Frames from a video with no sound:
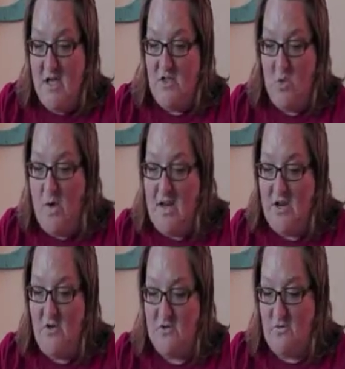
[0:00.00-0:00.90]
The
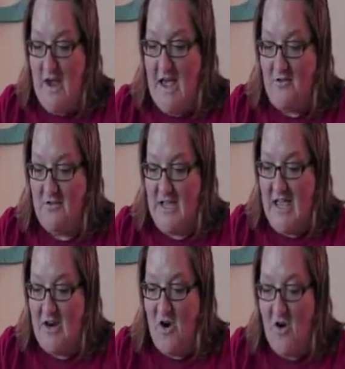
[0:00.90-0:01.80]
windows rattled.
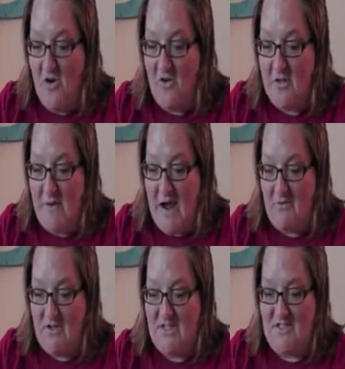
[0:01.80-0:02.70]
And all the
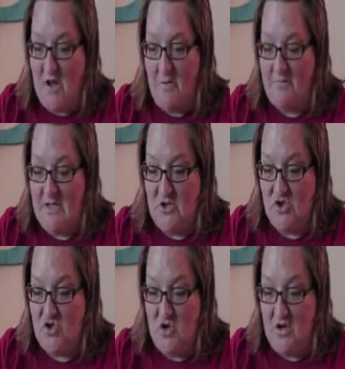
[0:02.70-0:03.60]
pirates stomped and
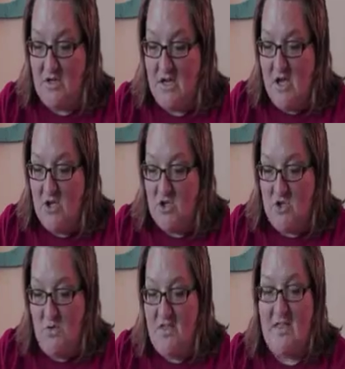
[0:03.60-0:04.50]
shook,
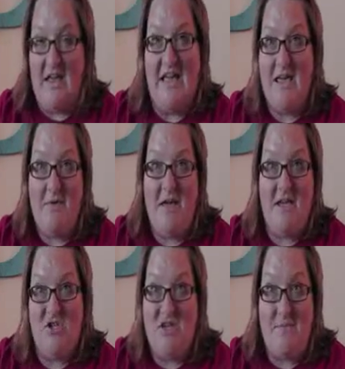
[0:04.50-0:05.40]
doing the
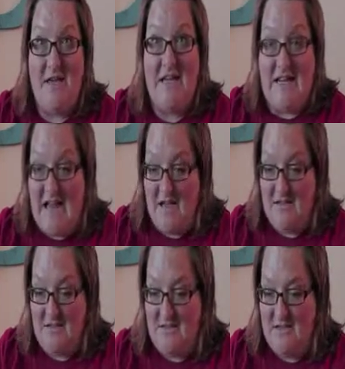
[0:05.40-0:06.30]
heebie-jeebie
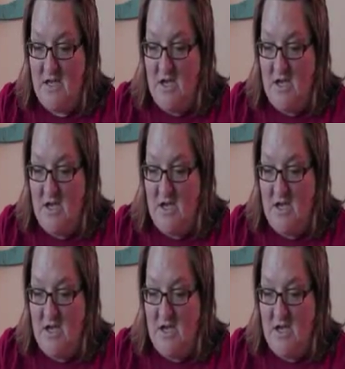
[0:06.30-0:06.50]
dance.